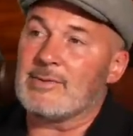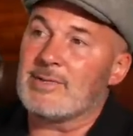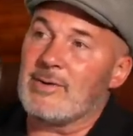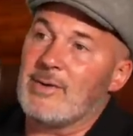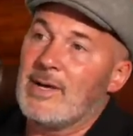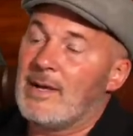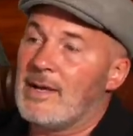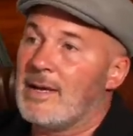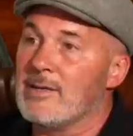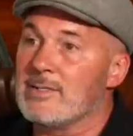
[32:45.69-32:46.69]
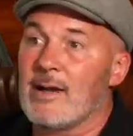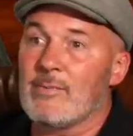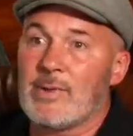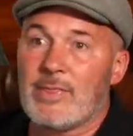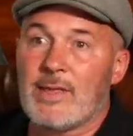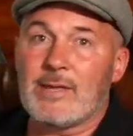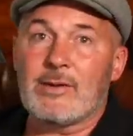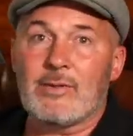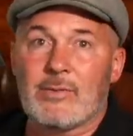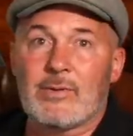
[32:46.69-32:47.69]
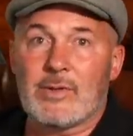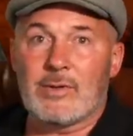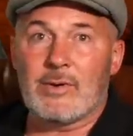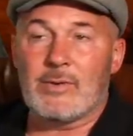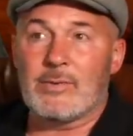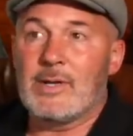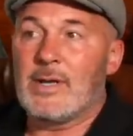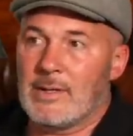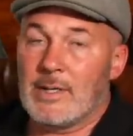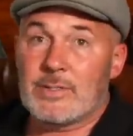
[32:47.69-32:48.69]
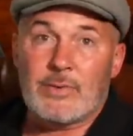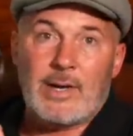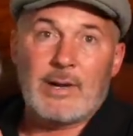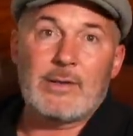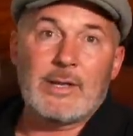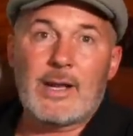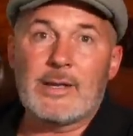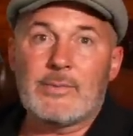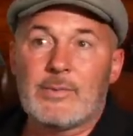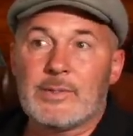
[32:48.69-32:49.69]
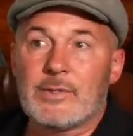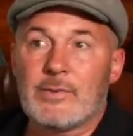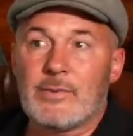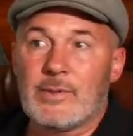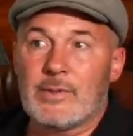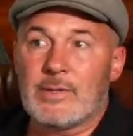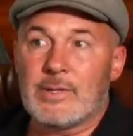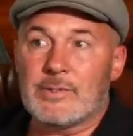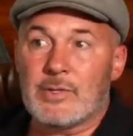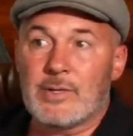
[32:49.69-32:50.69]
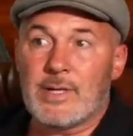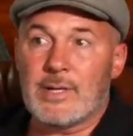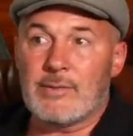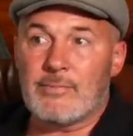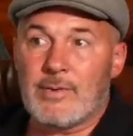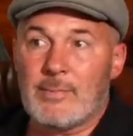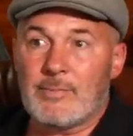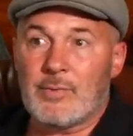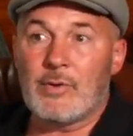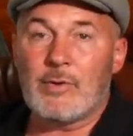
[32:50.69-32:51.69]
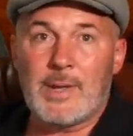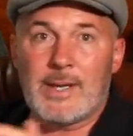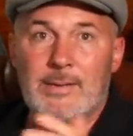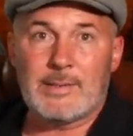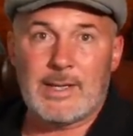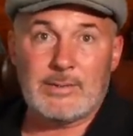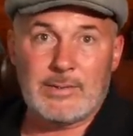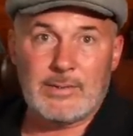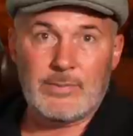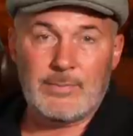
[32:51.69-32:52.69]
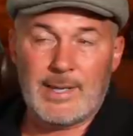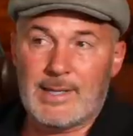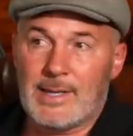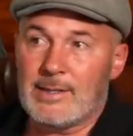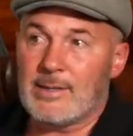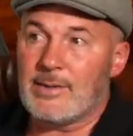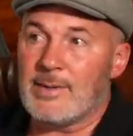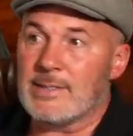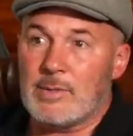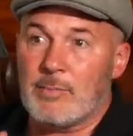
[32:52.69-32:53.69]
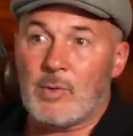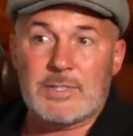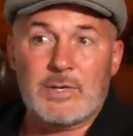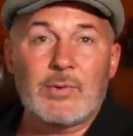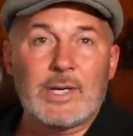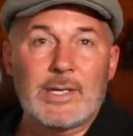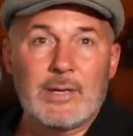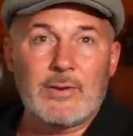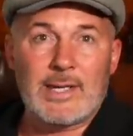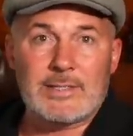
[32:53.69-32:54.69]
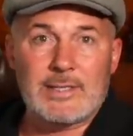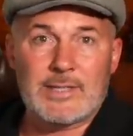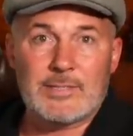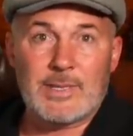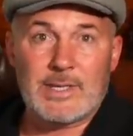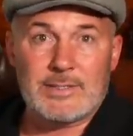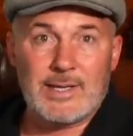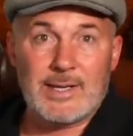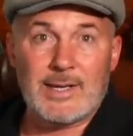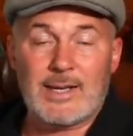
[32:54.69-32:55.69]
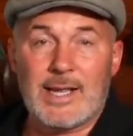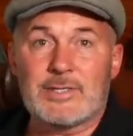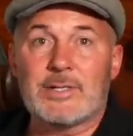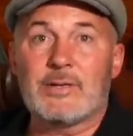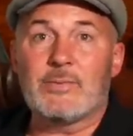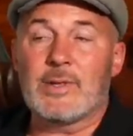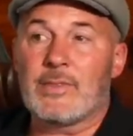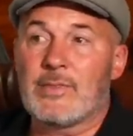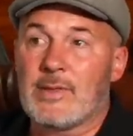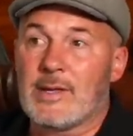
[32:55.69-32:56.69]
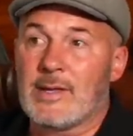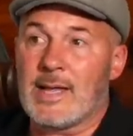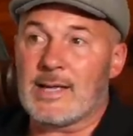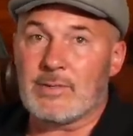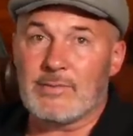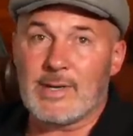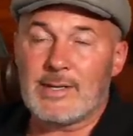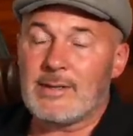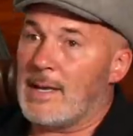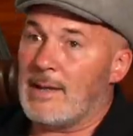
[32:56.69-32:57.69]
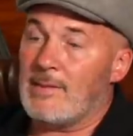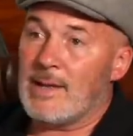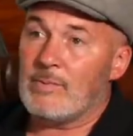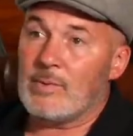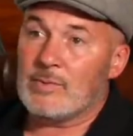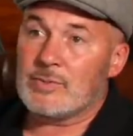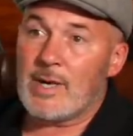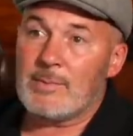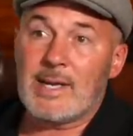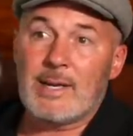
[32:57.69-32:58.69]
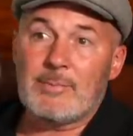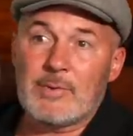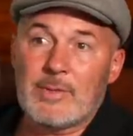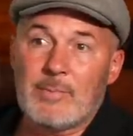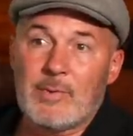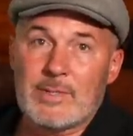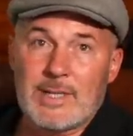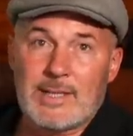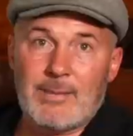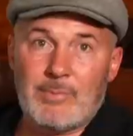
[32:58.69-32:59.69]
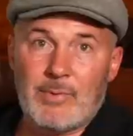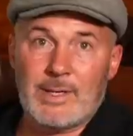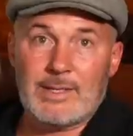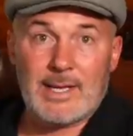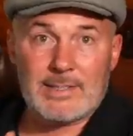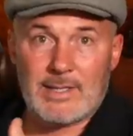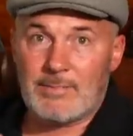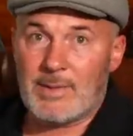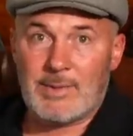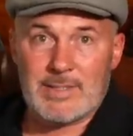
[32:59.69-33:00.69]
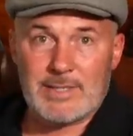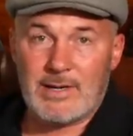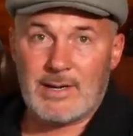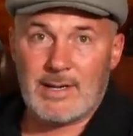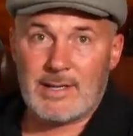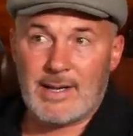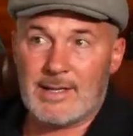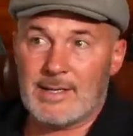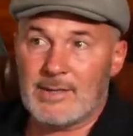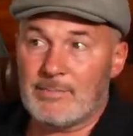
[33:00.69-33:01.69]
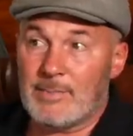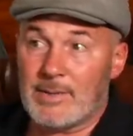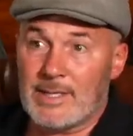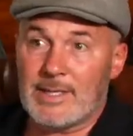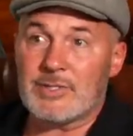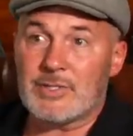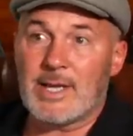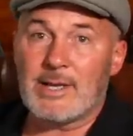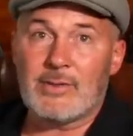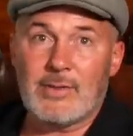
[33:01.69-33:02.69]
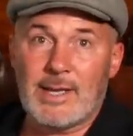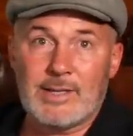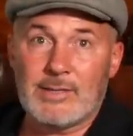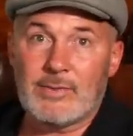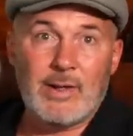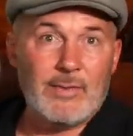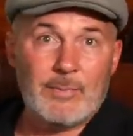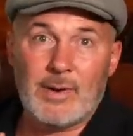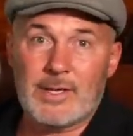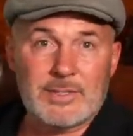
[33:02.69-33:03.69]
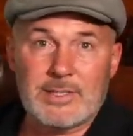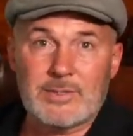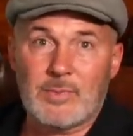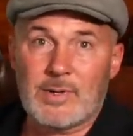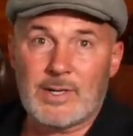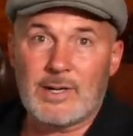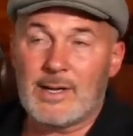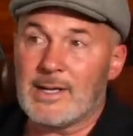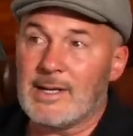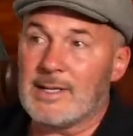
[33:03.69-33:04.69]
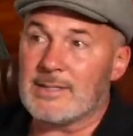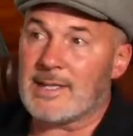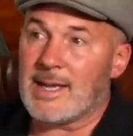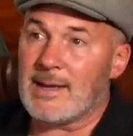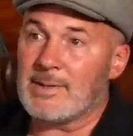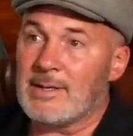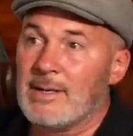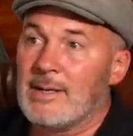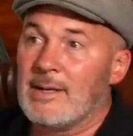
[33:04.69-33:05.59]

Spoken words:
So here's how we think it'll go. So Carol and I will do the journey from Prudhoe Bay down to mainland US. The boys don't need to do that section because they did it last year with X Overland. And then we'll try to meet up with the boys at that point. Dan's going to be busy here at the island building his channel and doing all the projects he's working on in his cabin.